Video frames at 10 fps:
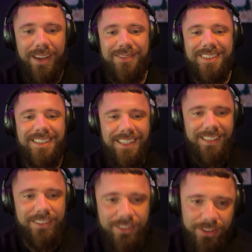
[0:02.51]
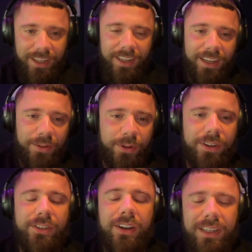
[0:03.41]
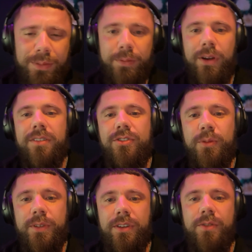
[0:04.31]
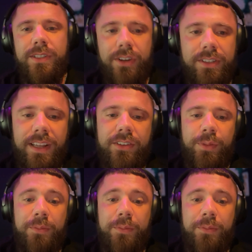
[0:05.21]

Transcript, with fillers: We have Dean today here, and we're going to talk a little bit about the Jupiter Research Center.